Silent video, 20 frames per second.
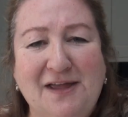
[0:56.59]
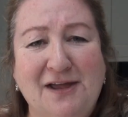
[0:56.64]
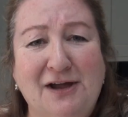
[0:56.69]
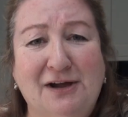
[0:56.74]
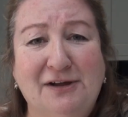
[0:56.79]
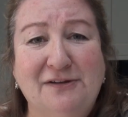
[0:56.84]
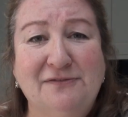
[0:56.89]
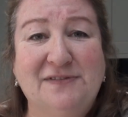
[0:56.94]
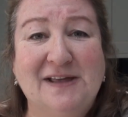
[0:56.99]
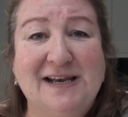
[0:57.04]

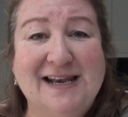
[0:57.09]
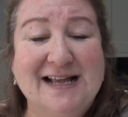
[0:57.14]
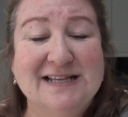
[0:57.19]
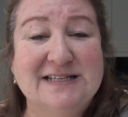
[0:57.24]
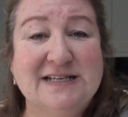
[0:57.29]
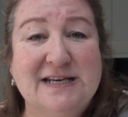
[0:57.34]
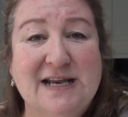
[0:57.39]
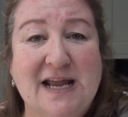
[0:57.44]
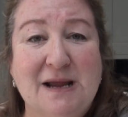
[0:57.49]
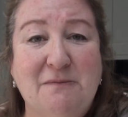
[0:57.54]
The
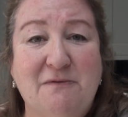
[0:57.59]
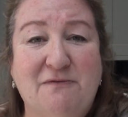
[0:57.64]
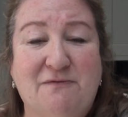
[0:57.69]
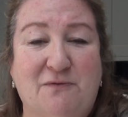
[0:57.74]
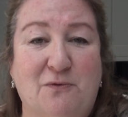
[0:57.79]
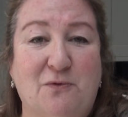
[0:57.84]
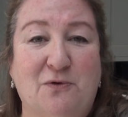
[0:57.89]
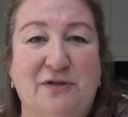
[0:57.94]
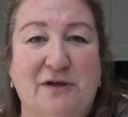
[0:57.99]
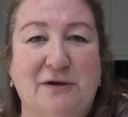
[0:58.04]
Latin name
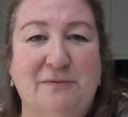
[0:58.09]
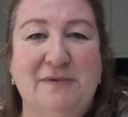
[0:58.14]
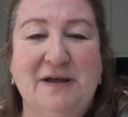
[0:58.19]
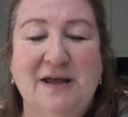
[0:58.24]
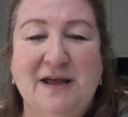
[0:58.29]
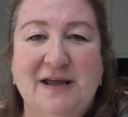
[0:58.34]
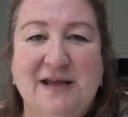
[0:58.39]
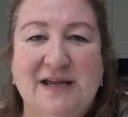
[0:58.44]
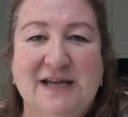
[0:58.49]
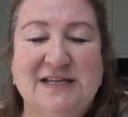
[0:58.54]
for them
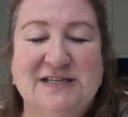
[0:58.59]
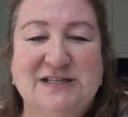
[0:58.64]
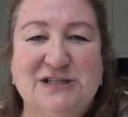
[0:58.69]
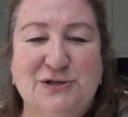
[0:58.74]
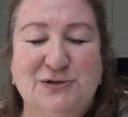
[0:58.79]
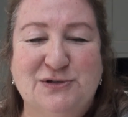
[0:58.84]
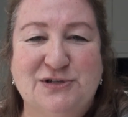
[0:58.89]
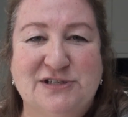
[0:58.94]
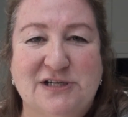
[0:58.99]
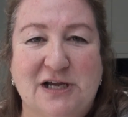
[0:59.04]
is
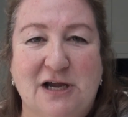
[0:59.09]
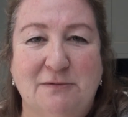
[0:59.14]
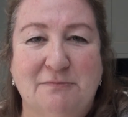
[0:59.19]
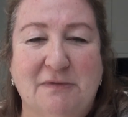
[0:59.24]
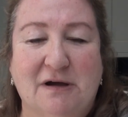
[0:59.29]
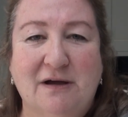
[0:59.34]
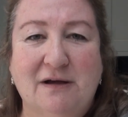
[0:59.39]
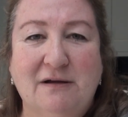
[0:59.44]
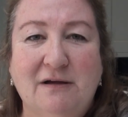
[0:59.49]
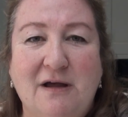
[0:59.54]

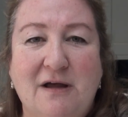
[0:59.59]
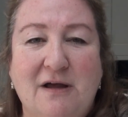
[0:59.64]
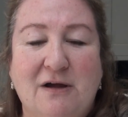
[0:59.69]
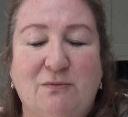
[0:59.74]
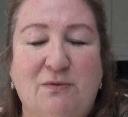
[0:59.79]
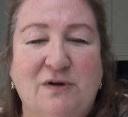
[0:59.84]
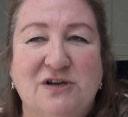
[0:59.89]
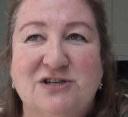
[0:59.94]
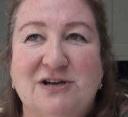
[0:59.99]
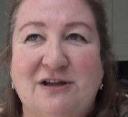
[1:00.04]
Eustoma,
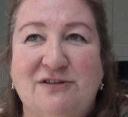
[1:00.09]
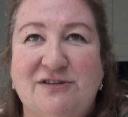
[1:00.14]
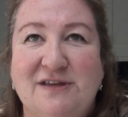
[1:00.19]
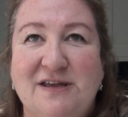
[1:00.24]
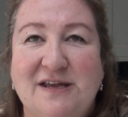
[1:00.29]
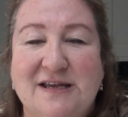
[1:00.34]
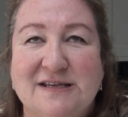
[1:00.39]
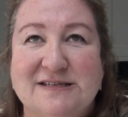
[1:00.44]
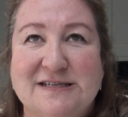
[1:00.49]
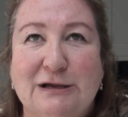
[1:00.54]
which I
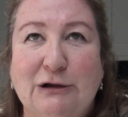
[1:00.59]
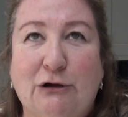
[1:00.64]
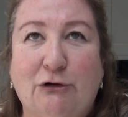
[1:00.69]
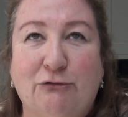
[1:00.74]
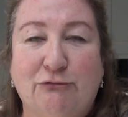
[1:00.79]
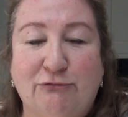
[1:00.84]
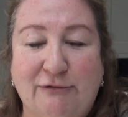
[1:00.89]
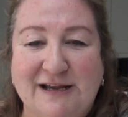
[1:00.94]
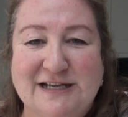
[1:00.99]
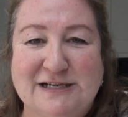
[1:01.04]
think is an
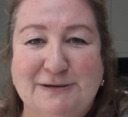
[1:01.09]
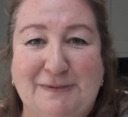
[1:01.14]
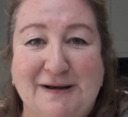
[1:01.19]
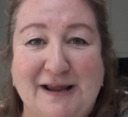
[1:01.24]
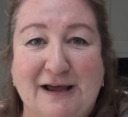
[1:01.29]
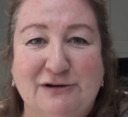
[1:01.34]
incredibly